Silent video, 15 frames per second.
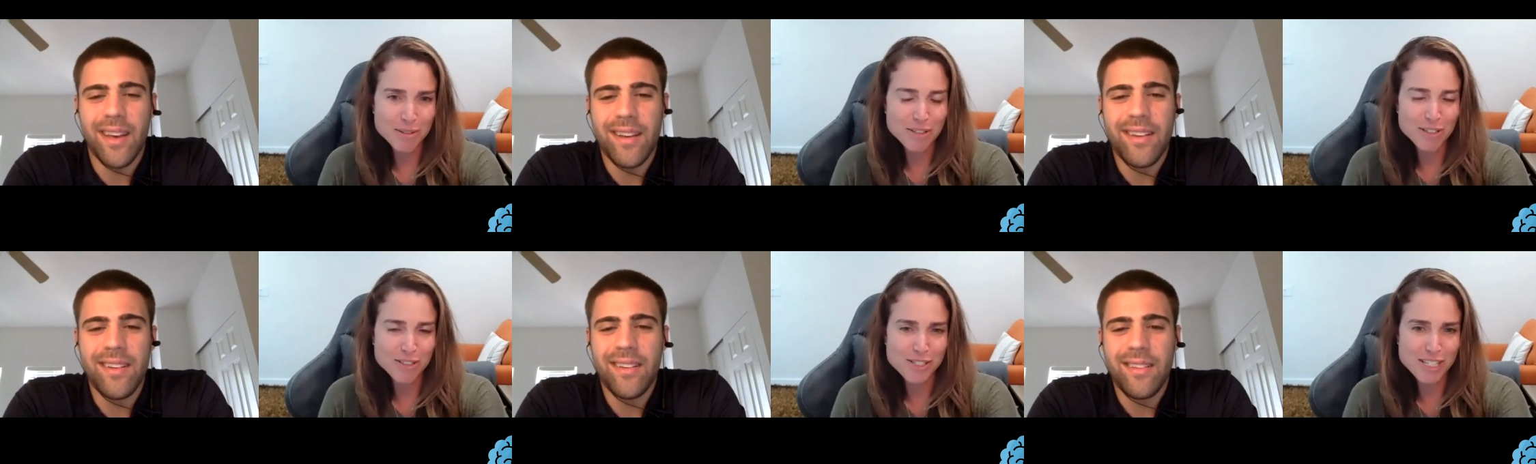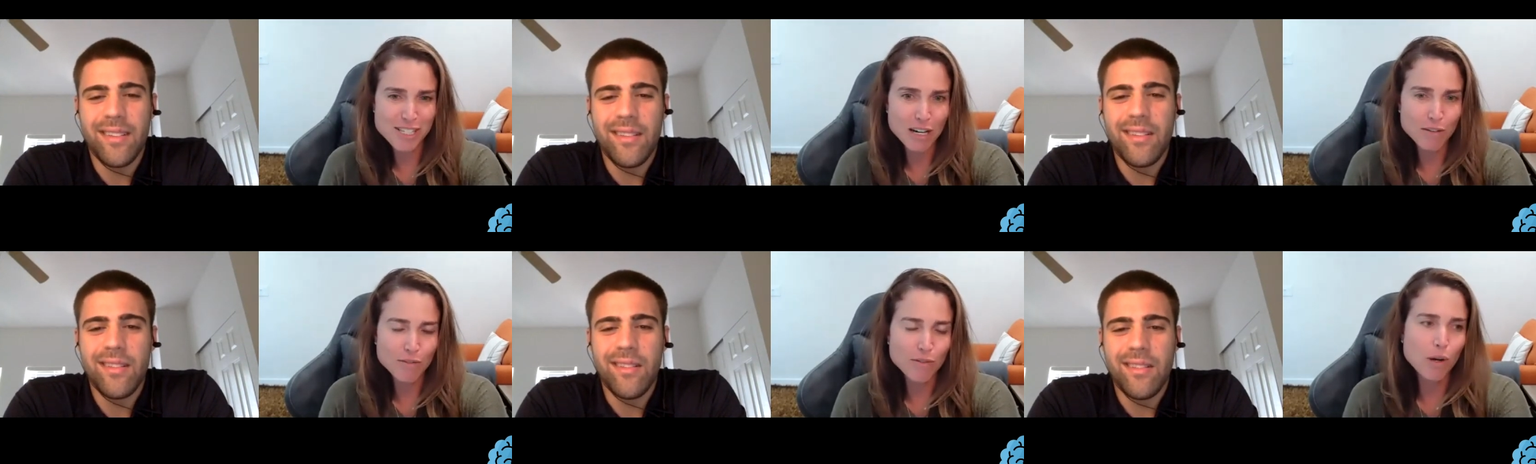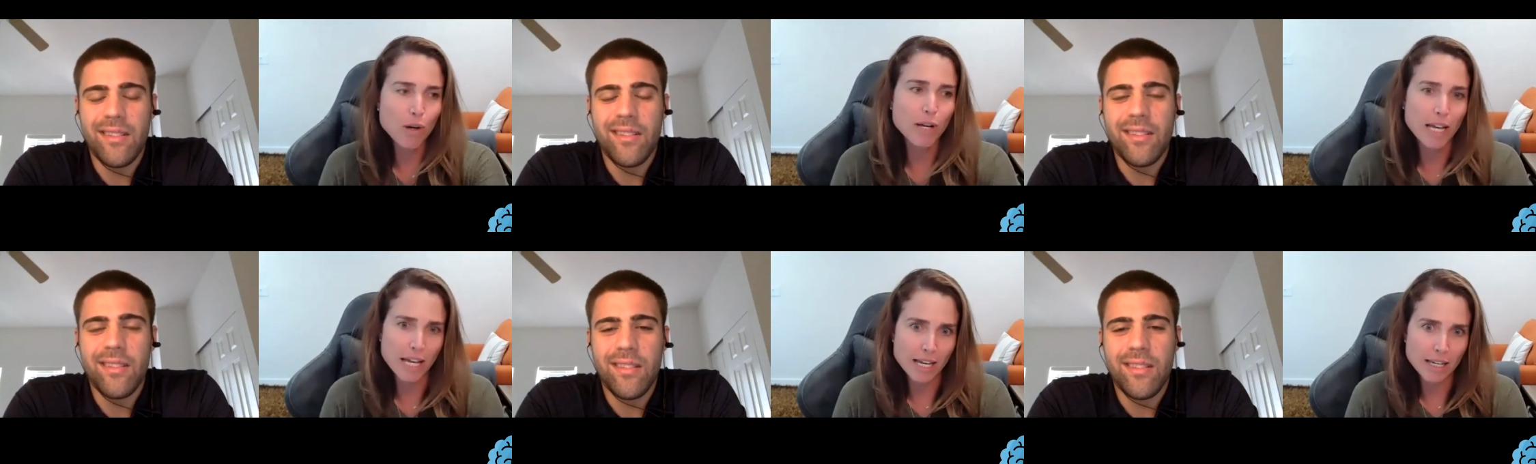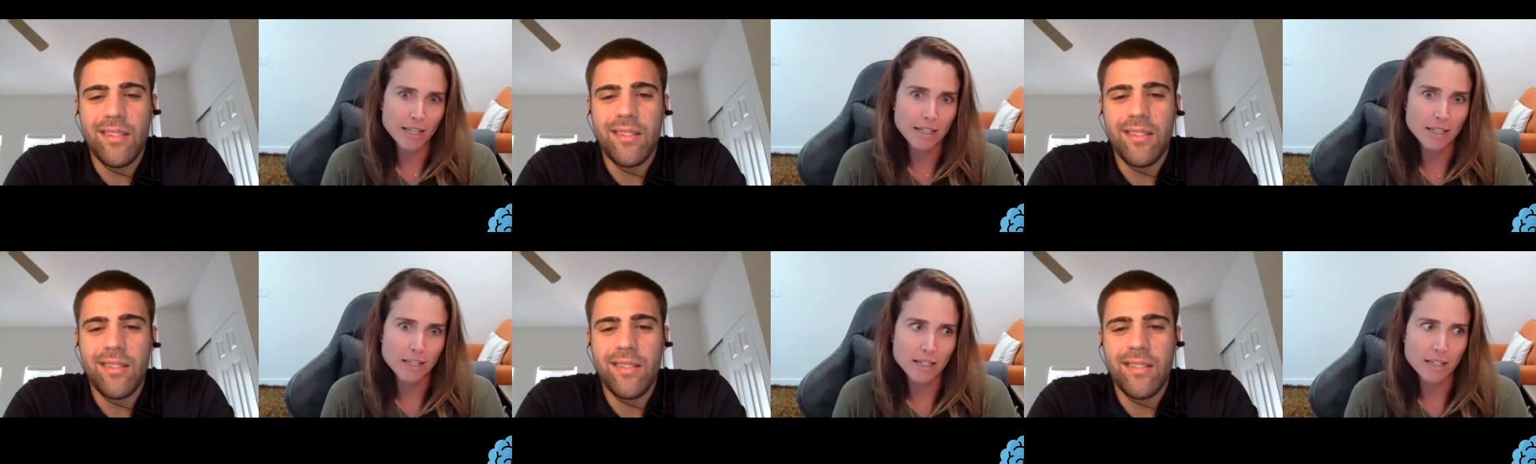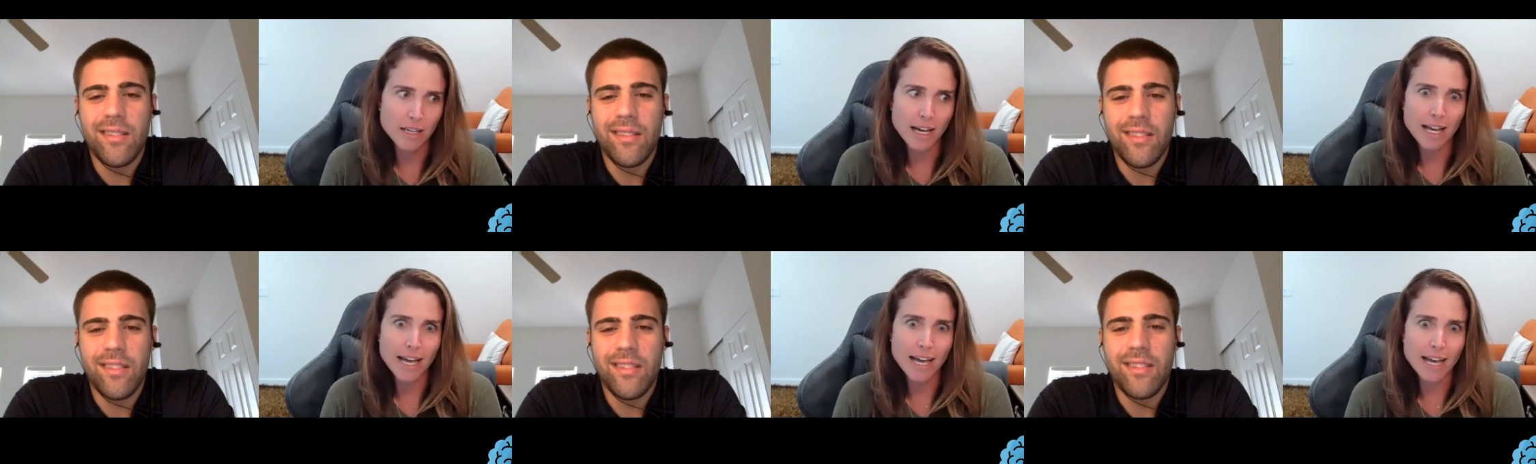Speaker 1: to yourself, okay,
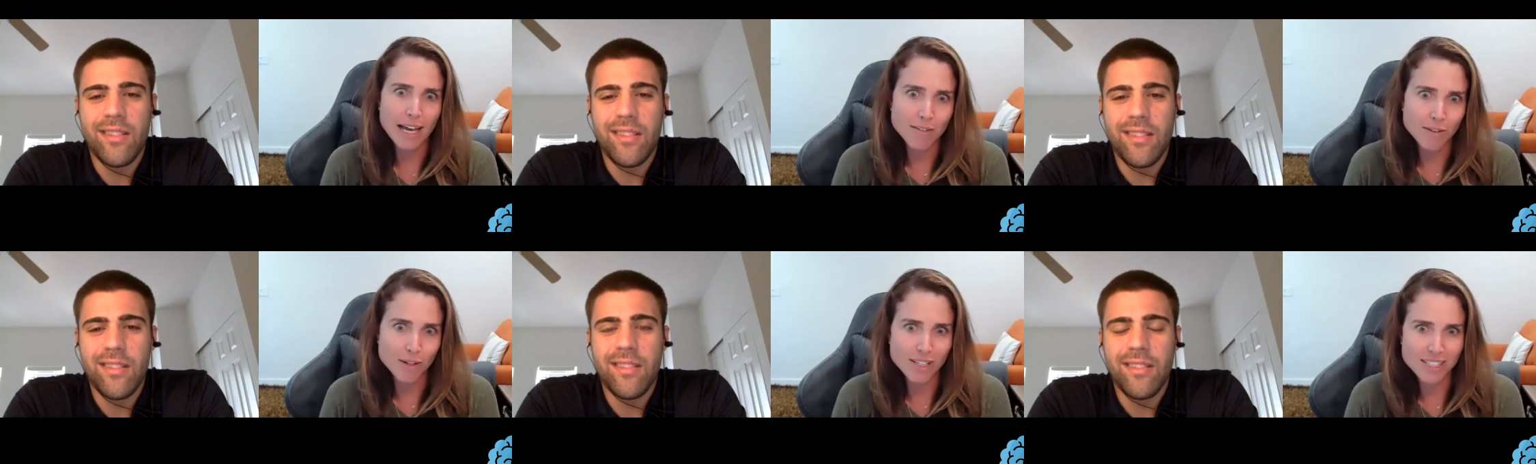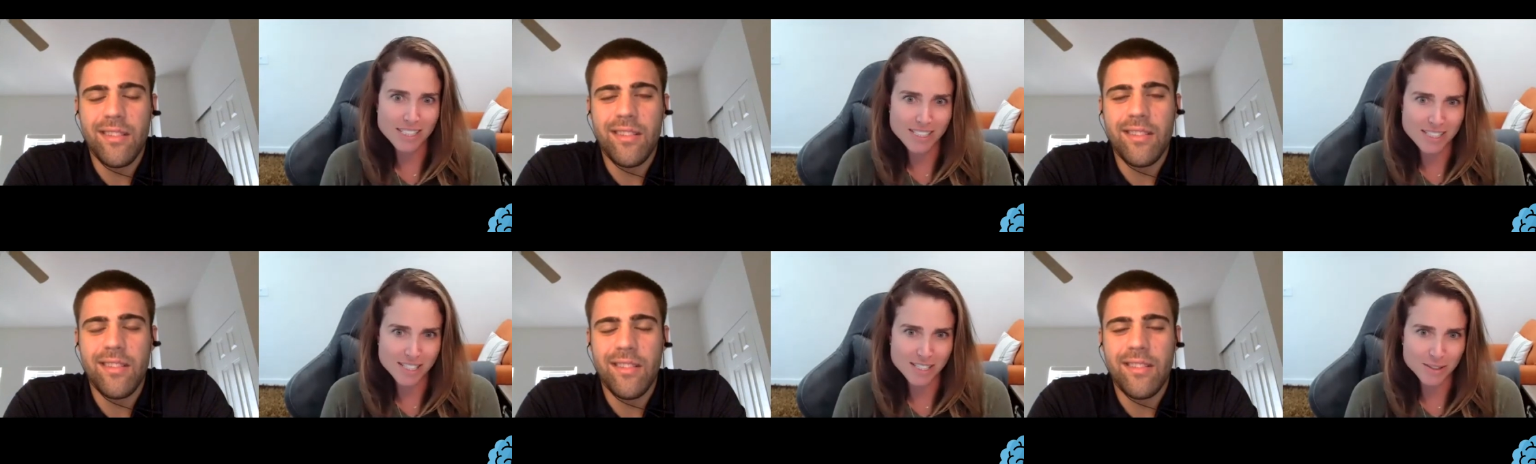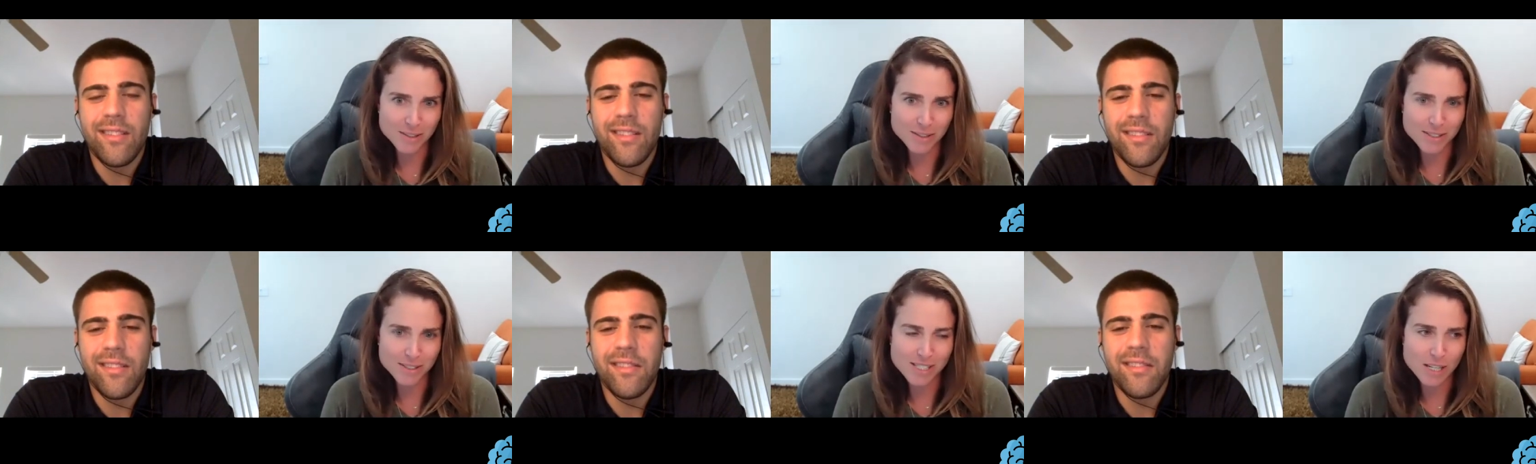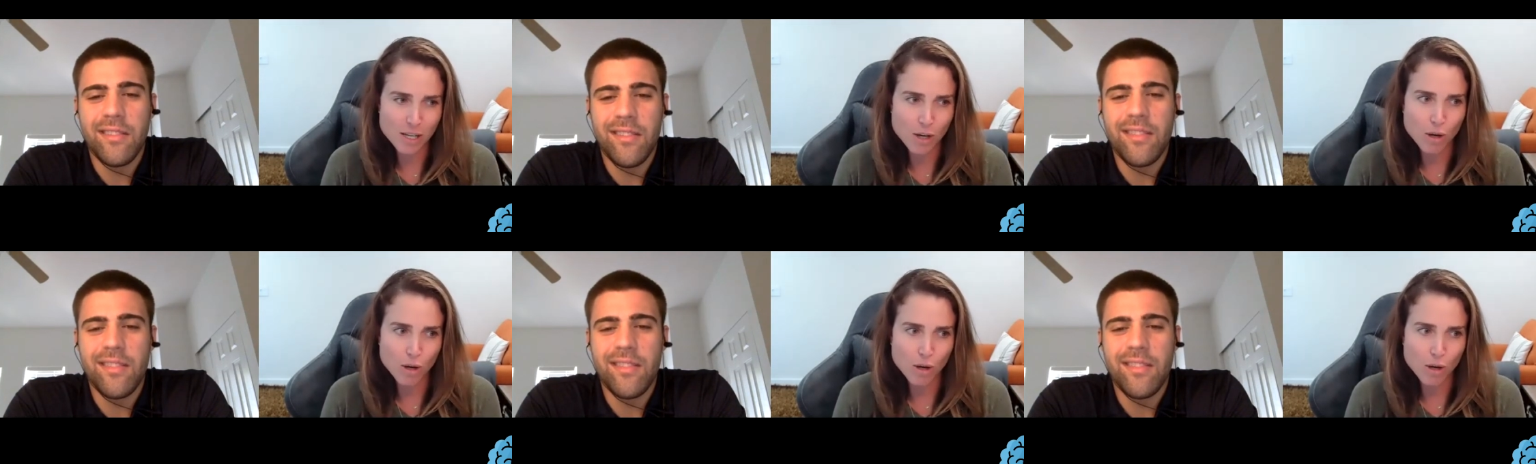I have all these to dos.